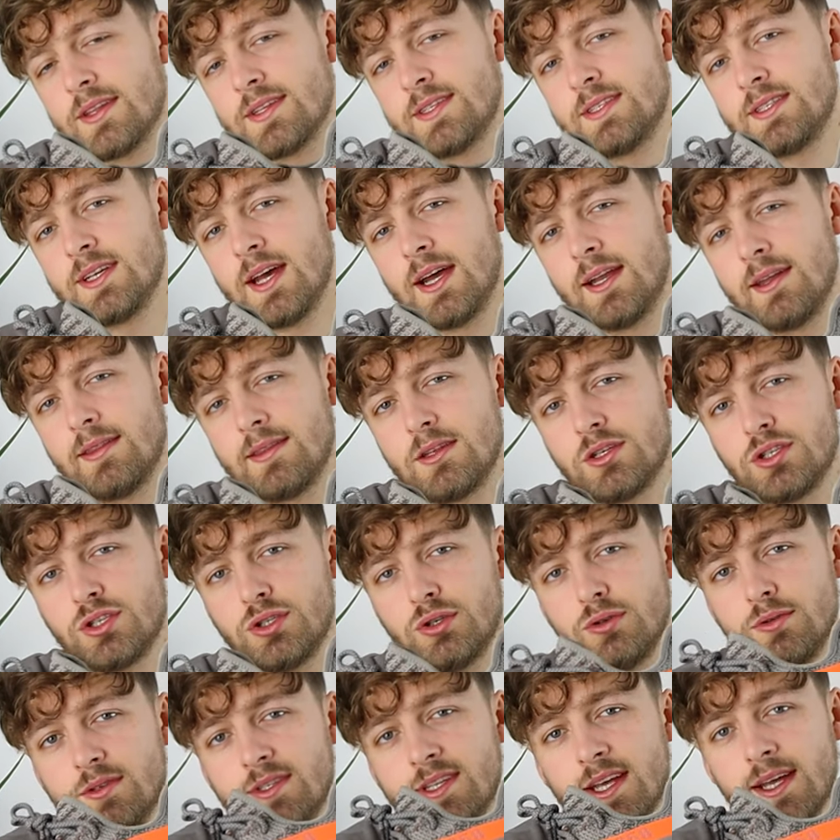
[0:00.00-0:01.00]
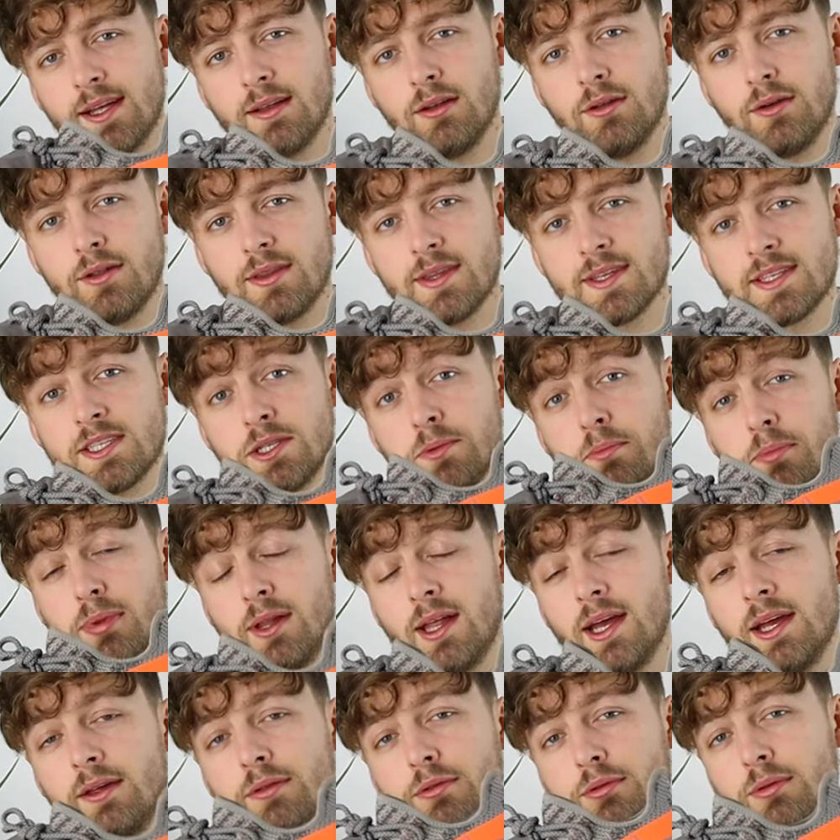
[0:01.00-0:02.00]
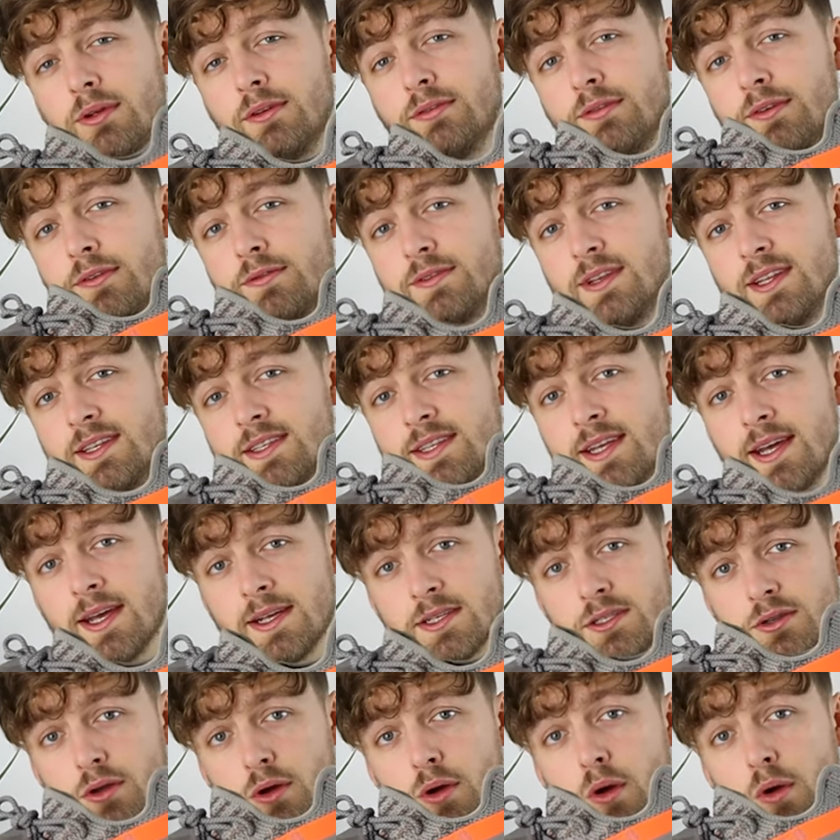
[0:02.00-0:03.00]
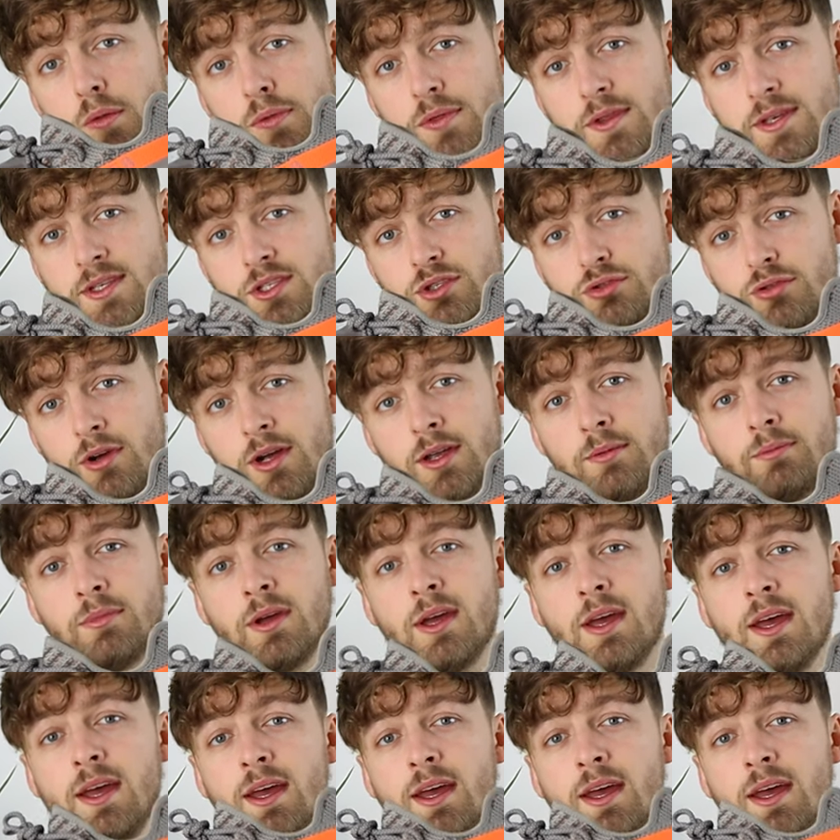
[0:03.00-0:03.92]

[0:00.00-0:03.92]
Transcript: at the side of the shoe and take a look at the Supply 350 text on the stripe.